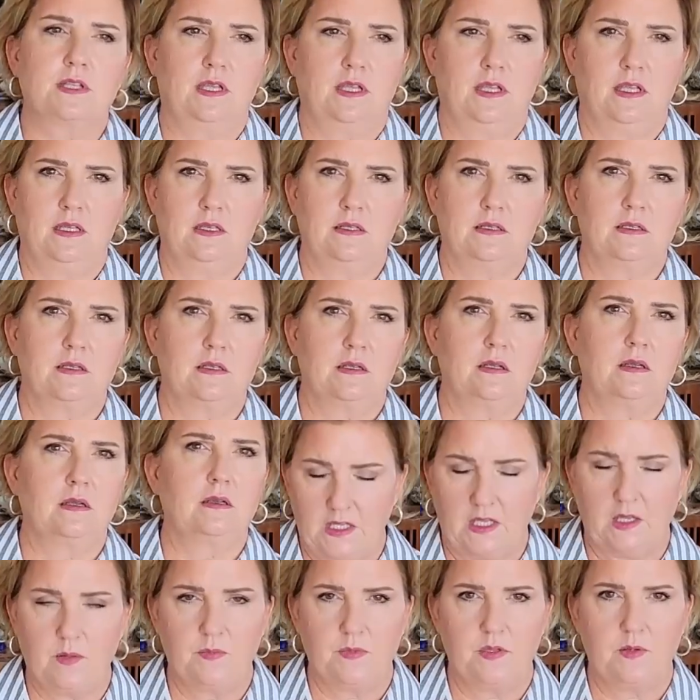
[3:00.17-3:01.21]
things,
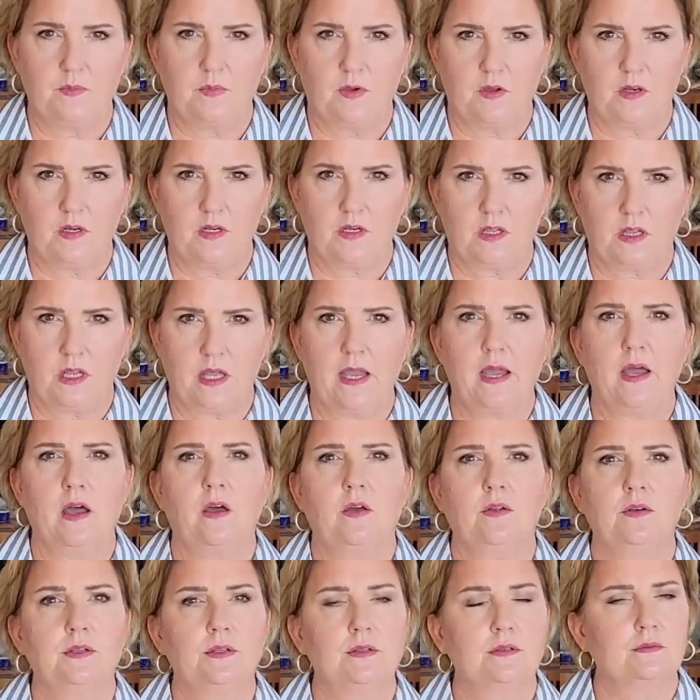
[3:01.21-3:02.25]
keep them on a
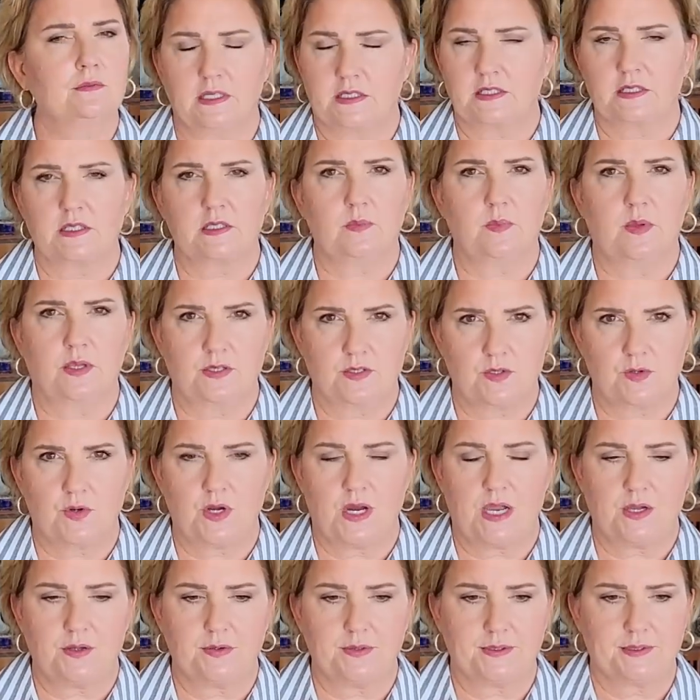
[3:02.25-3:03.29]
cloud. That's the best
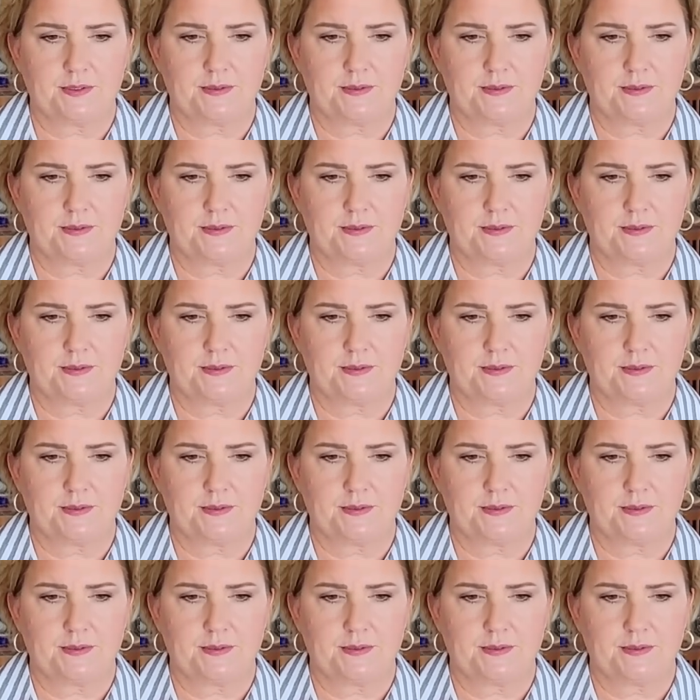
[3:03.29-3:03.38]
route.